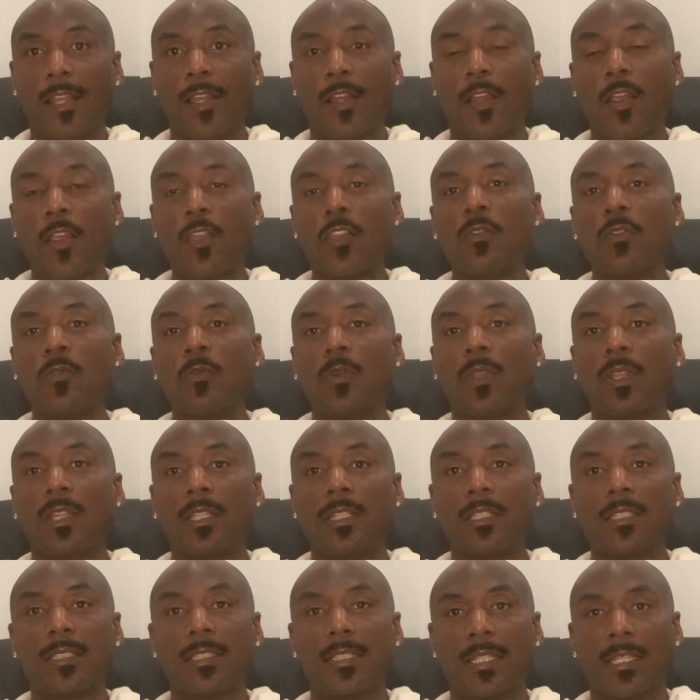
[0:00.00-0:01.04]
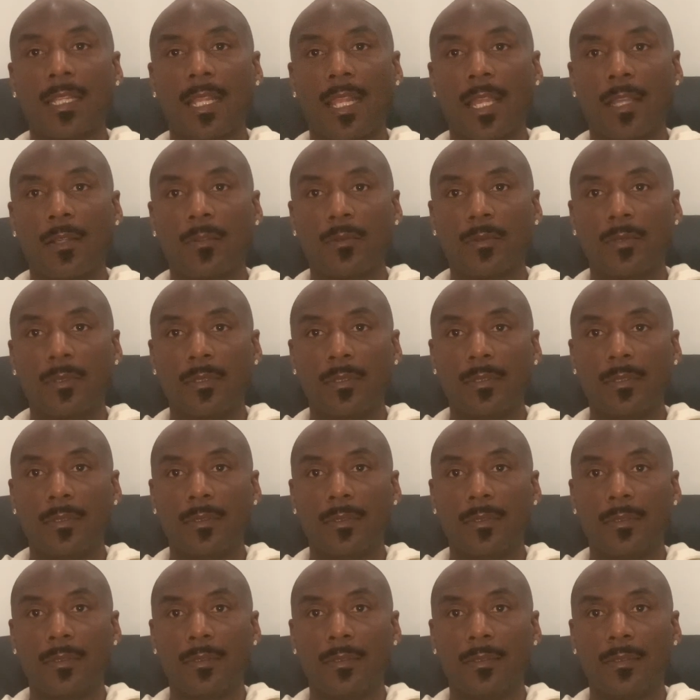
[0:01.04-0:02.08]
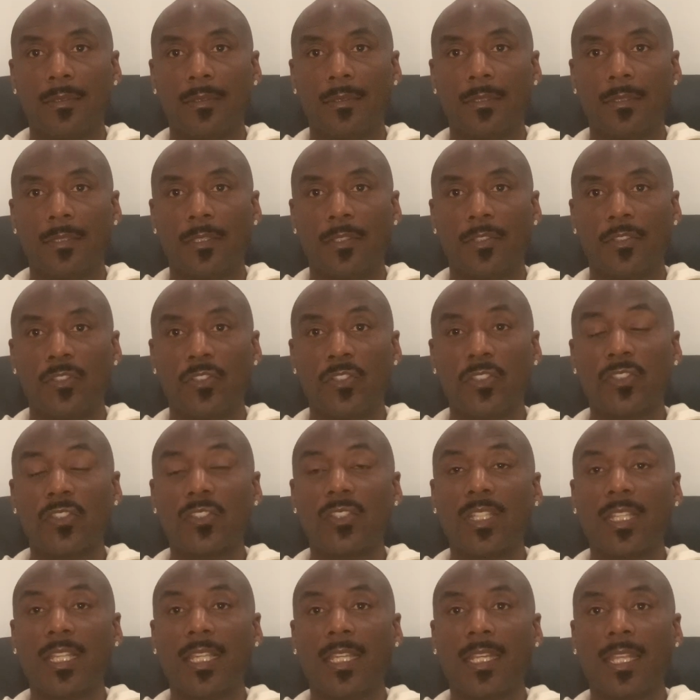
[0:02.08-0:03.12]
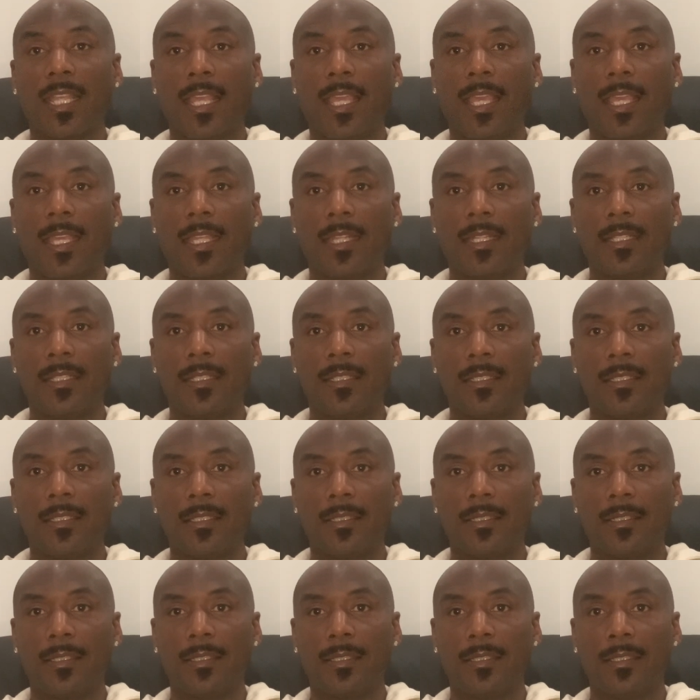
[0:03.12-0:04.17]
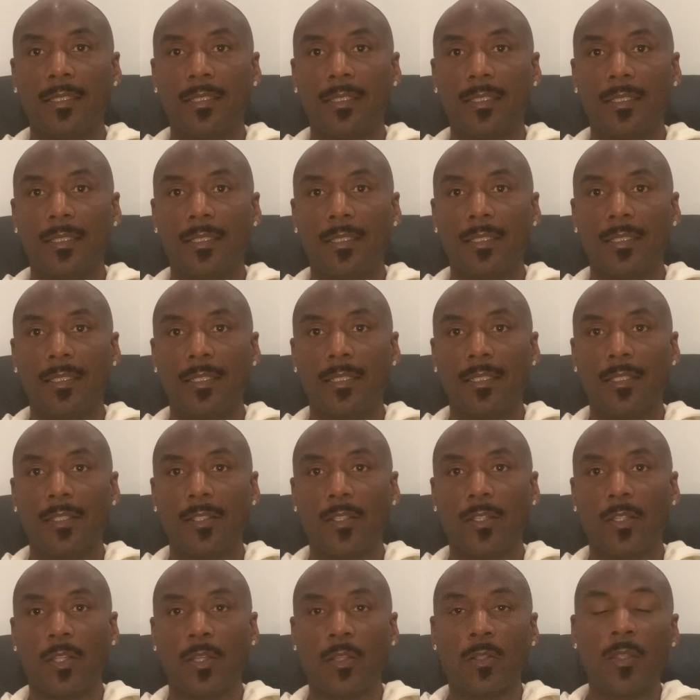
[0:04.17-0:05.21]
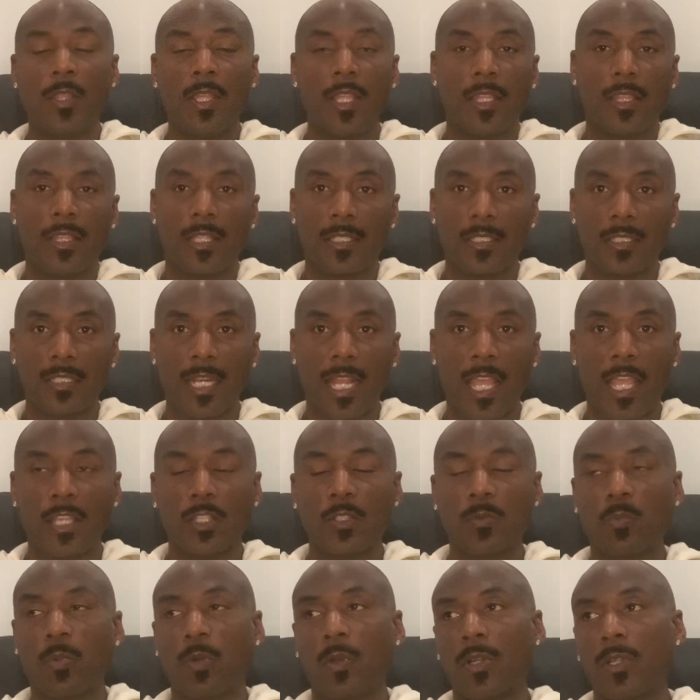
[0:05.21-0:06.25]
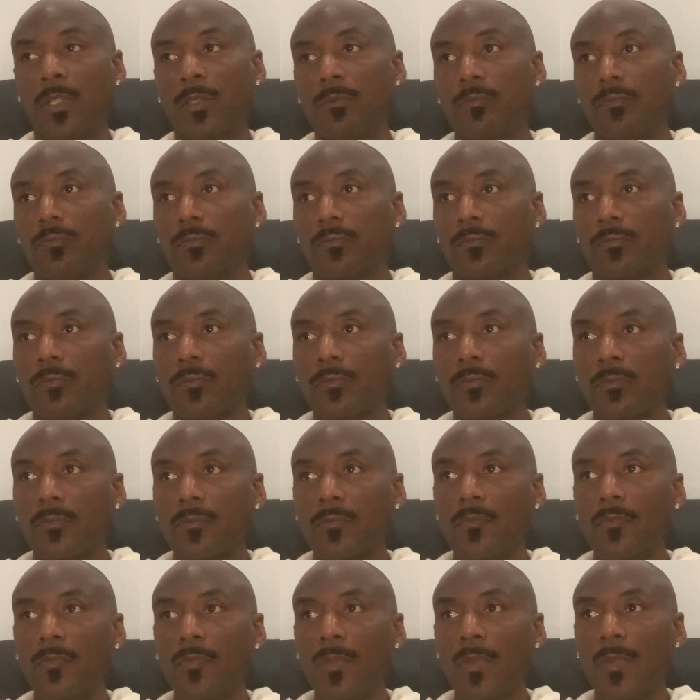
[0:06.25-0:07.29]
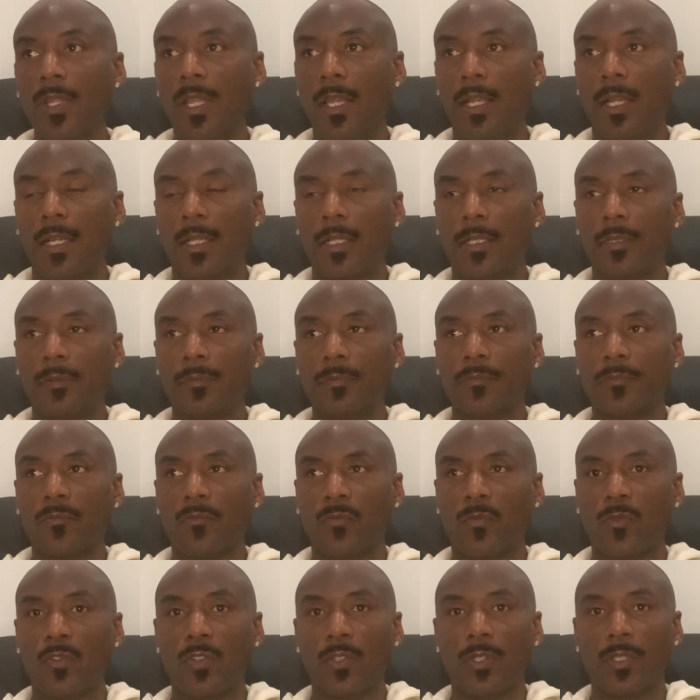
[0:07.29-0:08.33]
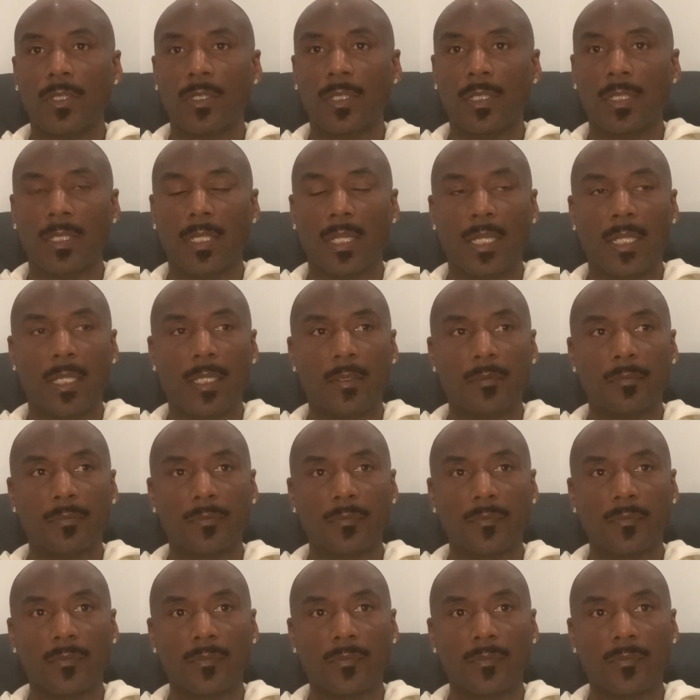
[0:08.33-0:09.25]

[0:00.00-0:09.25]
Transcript: Are you willing to sell out just to get ahead? You know, this last part, um, your um,